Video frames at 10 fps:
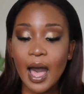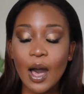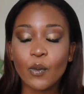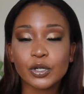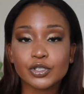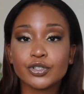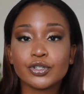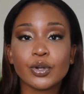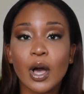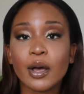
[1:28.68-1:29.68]
want you
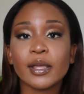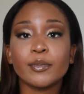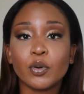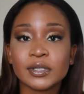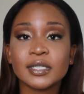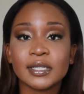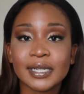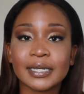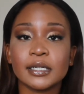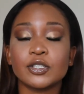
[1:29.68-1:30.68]
to know how
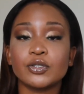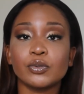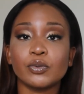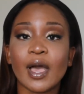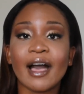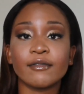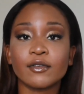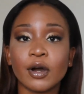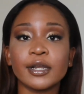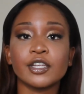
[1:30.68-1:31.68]
important it is to have
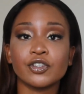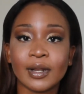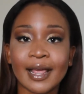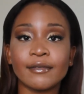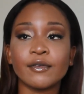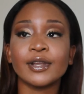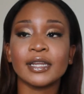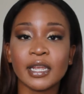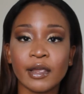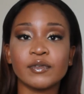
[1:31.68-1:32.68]
God in your life on
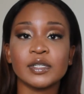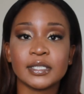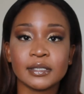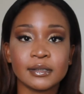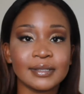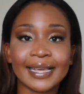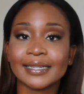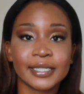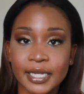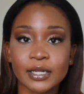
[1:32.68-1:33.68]
an every,
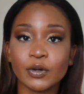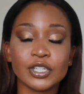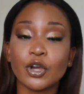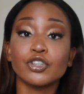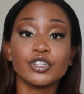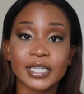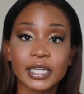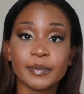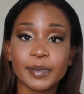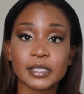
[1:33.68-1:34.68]
like daily, on your
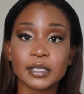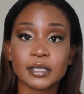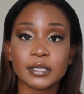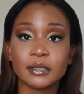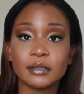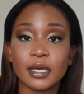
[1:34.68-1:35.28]
daily basis.